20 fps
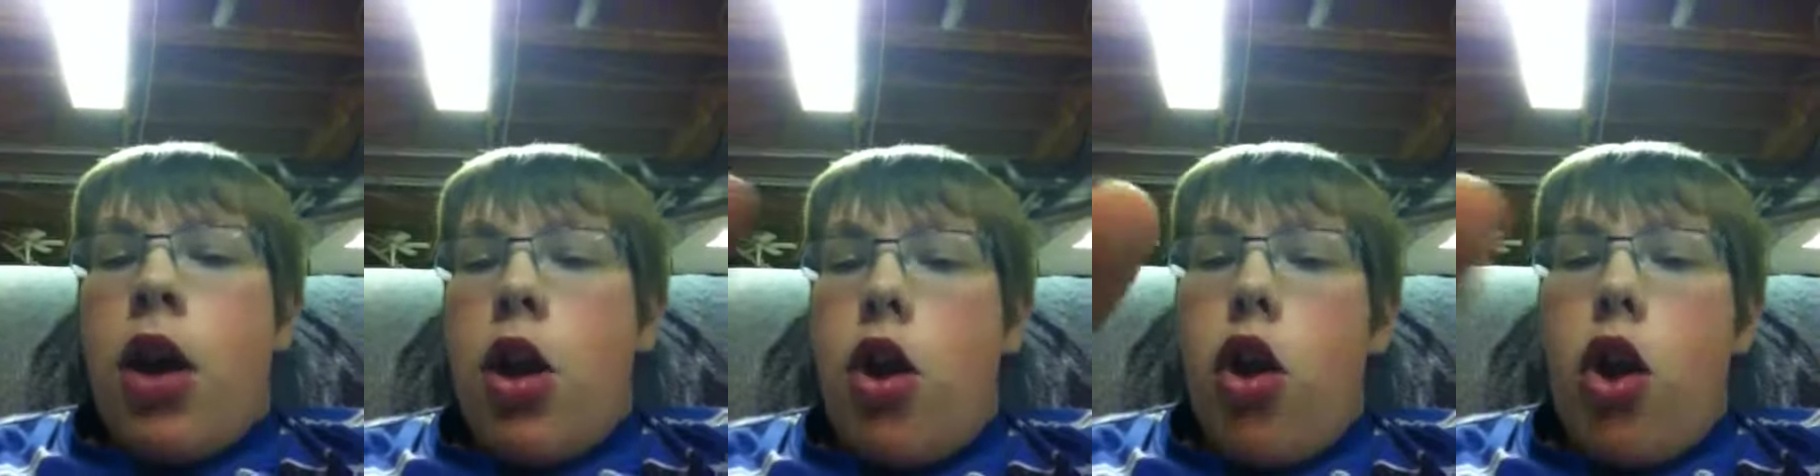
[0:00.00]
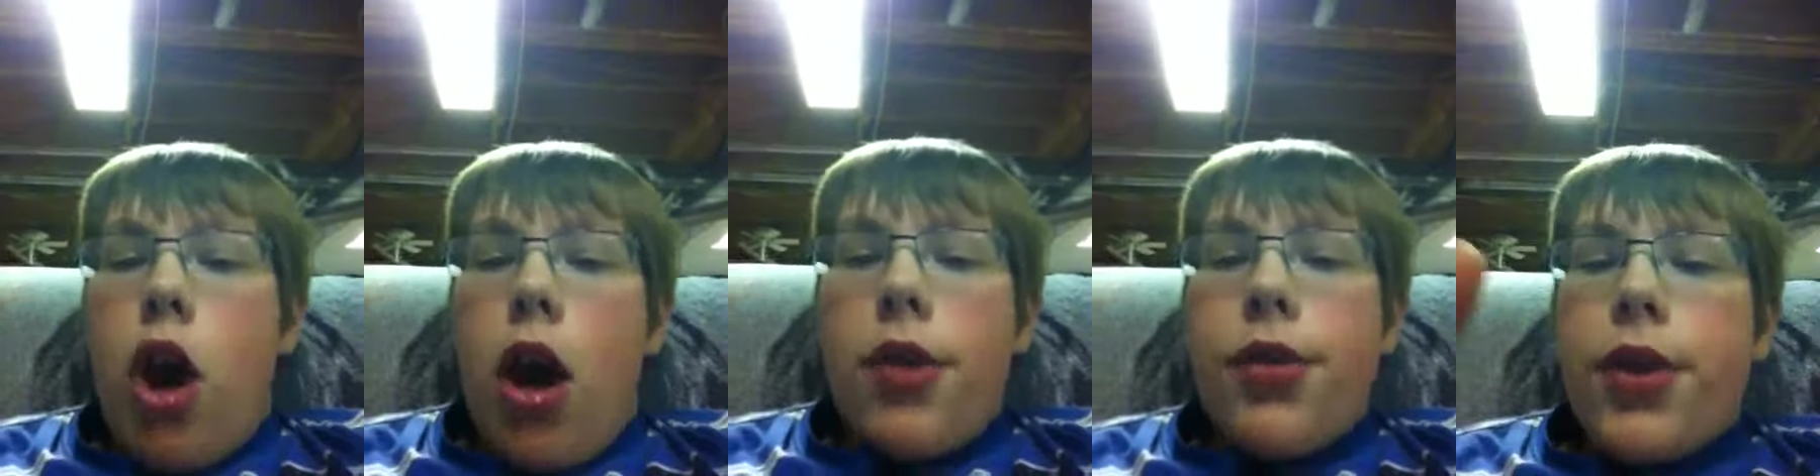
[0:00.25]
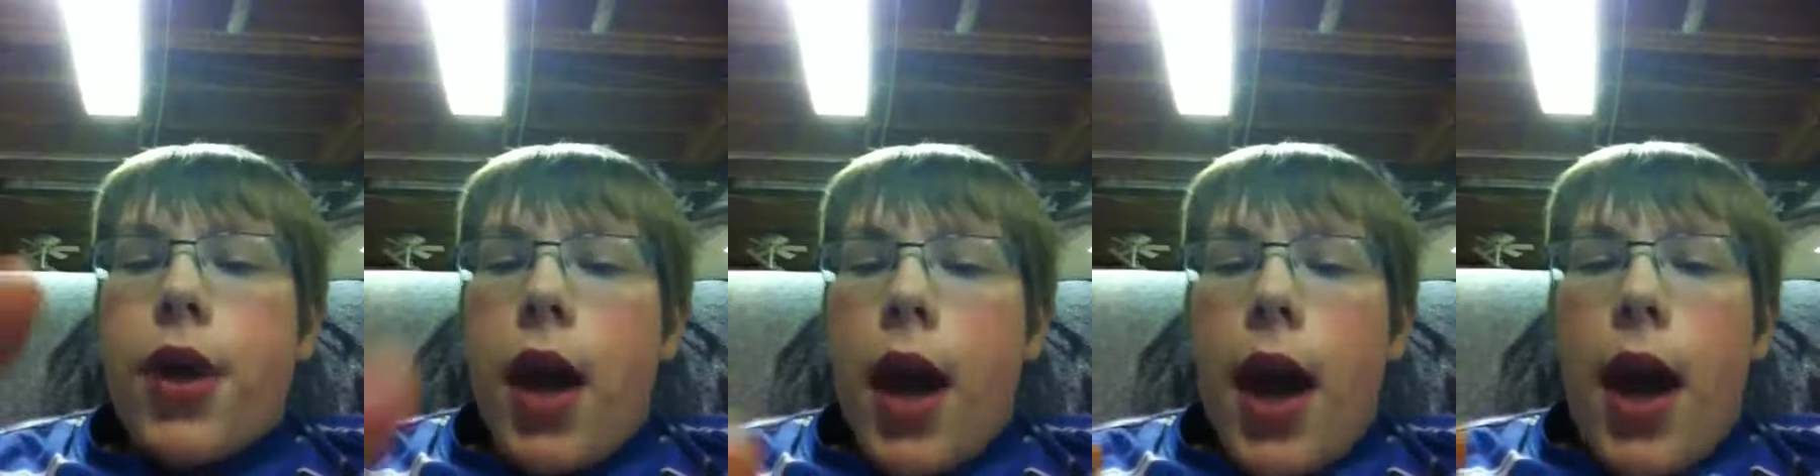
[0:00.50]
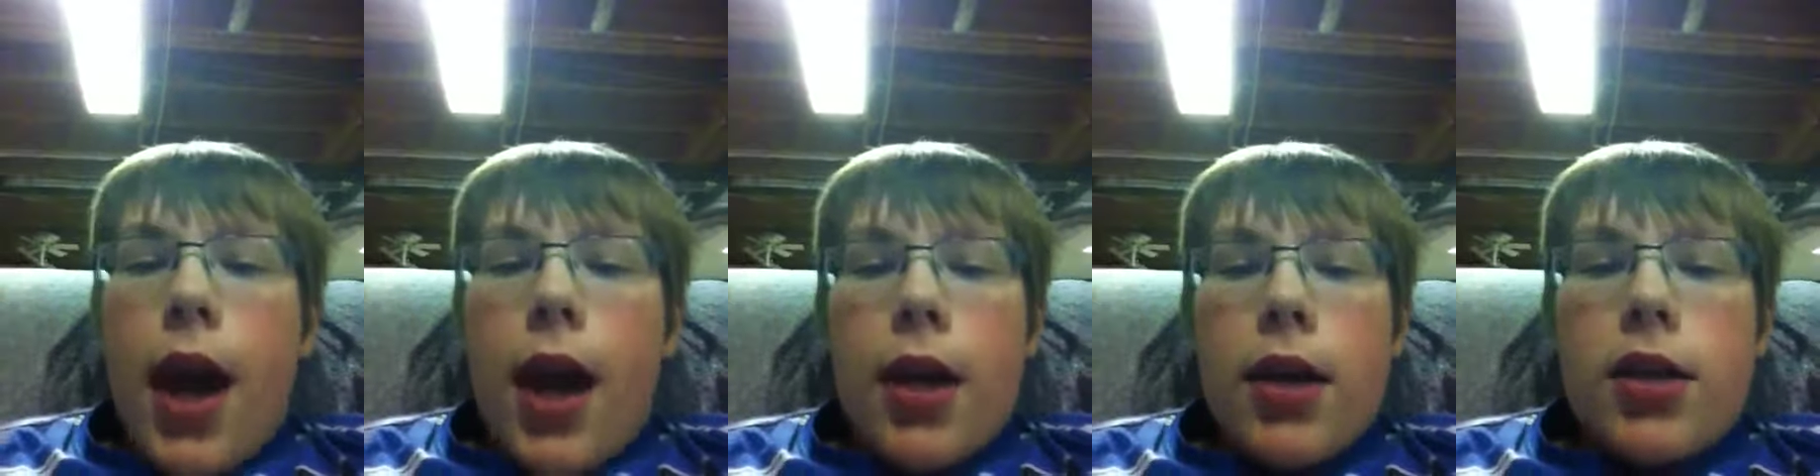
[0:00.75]
not the
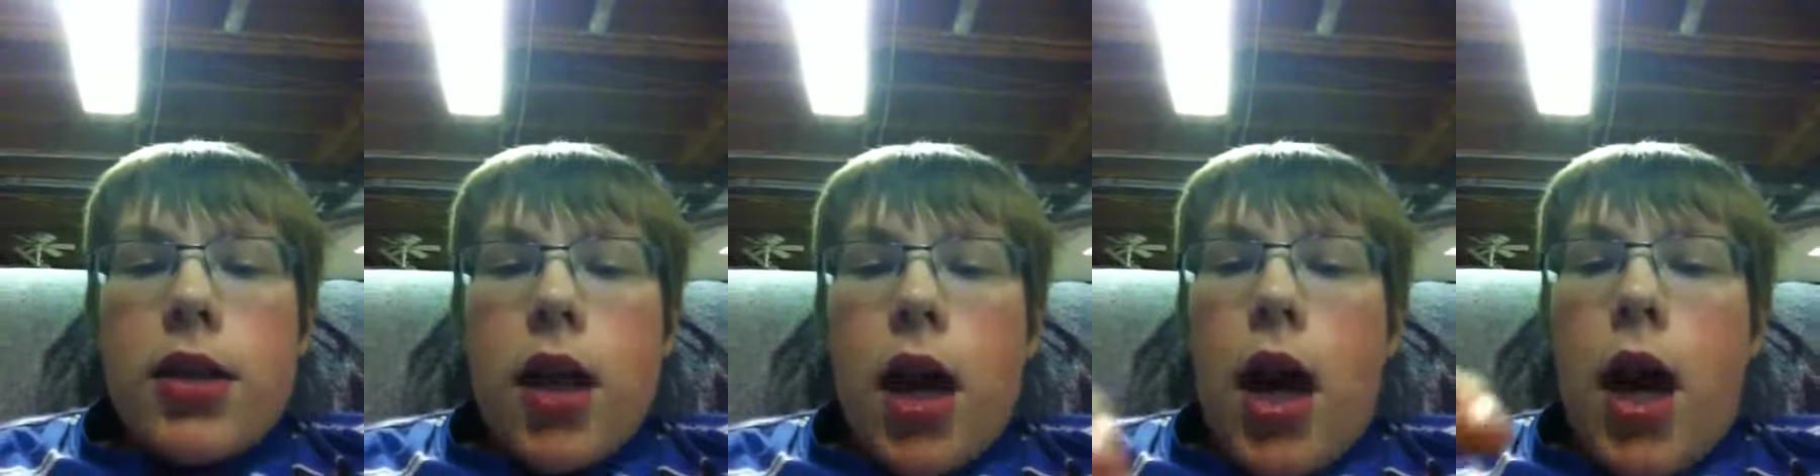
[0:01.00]
axe.